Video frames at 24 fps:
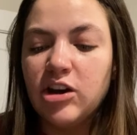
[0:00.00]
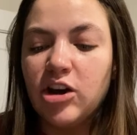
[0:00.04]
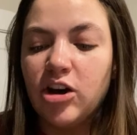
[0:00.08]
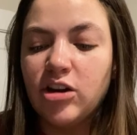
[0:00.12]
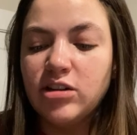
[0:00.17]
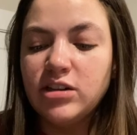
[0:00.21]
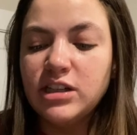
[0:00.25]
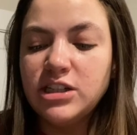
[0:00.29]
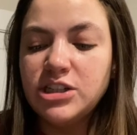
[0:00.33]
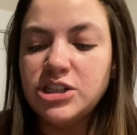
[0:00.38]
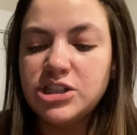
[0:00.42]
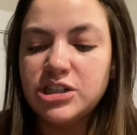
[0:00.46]

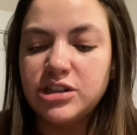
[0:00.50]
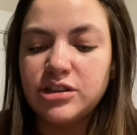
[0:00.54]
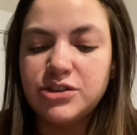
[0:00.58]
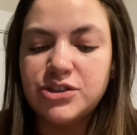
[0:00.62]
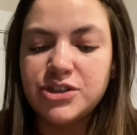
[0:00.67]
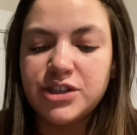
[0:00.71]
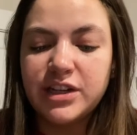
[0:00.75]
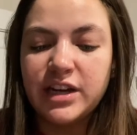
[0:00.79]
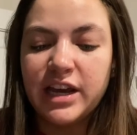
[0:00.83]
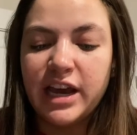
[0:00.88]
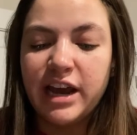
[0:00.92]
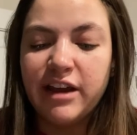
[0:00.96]
Alden
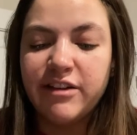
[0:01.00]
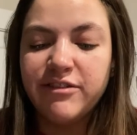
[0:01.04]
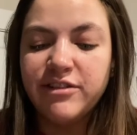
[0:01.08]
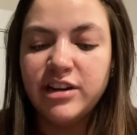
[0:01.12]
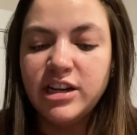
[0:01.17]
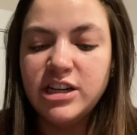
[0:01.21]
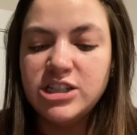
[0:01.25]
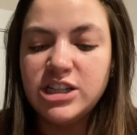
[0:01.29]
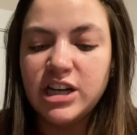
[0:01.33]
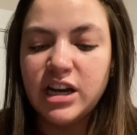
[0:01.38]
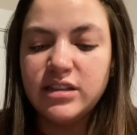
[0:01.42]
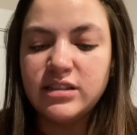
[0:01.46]
children,
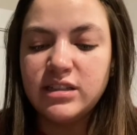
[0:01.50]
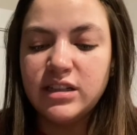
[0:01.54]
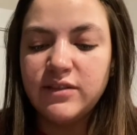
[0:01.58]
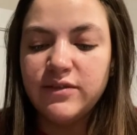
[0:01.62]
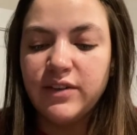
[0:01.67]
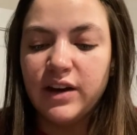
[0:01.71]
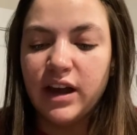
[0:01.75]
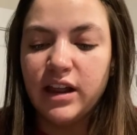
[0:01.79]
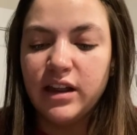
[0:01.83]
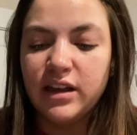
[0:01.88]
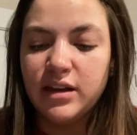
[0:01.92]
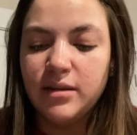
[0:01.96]
Henry, Jessie,
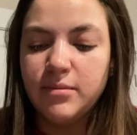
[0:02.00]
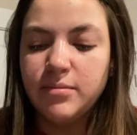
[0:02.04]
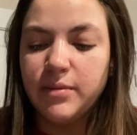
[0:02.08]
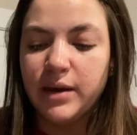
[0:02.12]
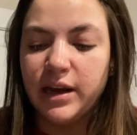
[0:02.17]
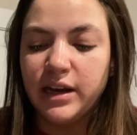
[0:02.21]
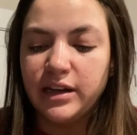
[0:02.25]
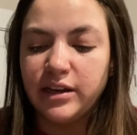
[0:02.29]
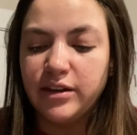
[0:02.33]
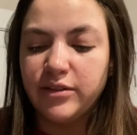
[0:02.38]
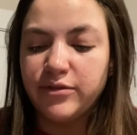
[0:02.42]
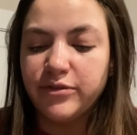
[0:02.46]
Violet, and
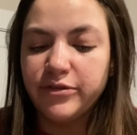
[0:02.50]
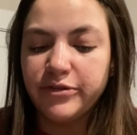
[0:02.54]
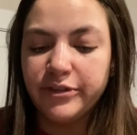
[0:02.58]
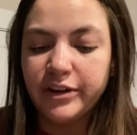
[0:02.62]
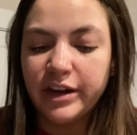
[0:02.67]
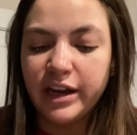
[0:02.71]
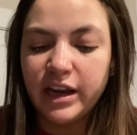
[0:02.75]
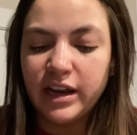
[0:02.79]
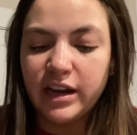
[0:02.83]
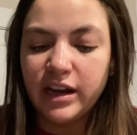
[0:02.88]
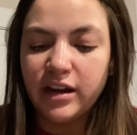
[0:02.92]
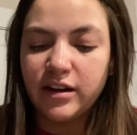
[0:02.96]
Benny,
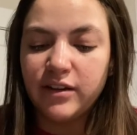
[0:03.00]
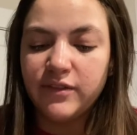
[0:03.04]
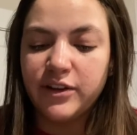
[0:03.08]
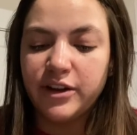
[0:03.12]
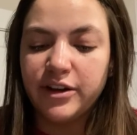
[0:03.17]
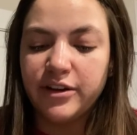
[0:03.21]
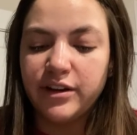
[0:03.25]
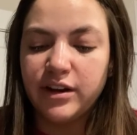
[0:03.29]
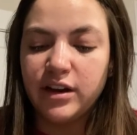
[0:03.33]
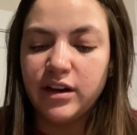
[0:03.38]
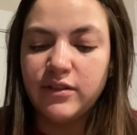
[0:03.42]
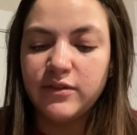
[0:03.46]
ran out of their
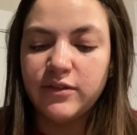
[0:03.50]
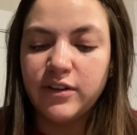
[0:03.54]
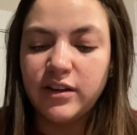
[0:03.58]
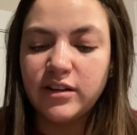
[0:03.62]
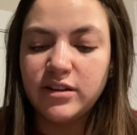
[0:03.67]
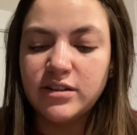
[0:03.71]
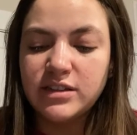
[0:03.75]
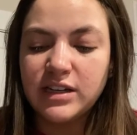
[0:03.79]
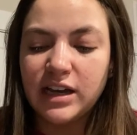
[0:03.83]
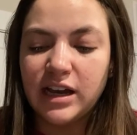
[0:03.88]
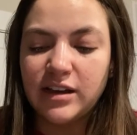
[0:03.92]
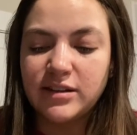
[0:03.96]

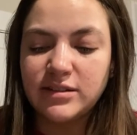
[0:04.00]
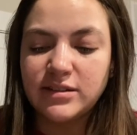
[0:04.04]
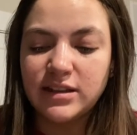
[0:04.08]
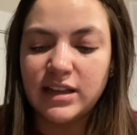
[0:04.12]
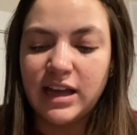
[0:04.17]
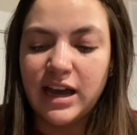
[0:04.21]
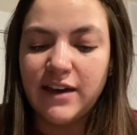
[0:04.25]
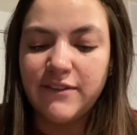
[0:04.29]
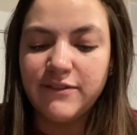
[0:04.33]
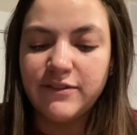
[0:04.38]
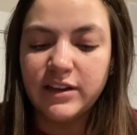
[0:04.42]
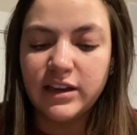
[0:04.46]
grandfather's house
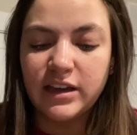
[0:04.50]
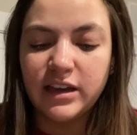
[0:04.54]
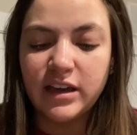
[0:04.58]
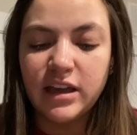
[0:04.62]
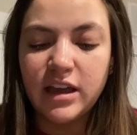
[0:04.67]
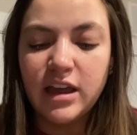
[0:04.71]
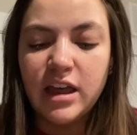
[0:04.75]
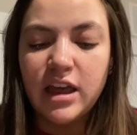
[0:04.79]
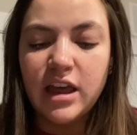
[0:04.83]
laughing.